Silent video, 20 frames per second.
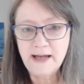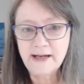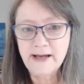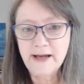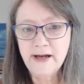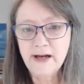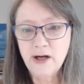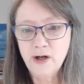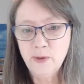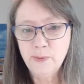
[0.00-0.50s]

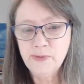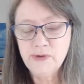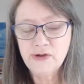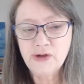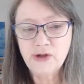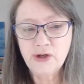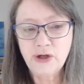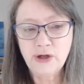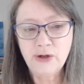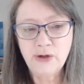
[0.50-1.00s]
helps
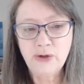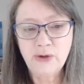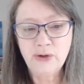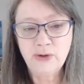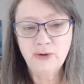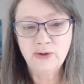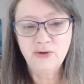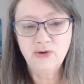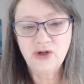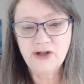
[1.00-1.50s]

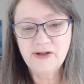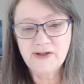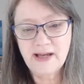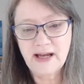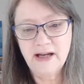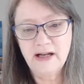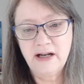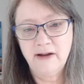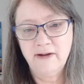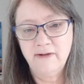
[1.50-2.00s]
you just
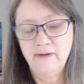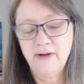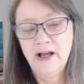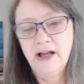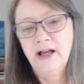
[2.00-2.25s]
kind of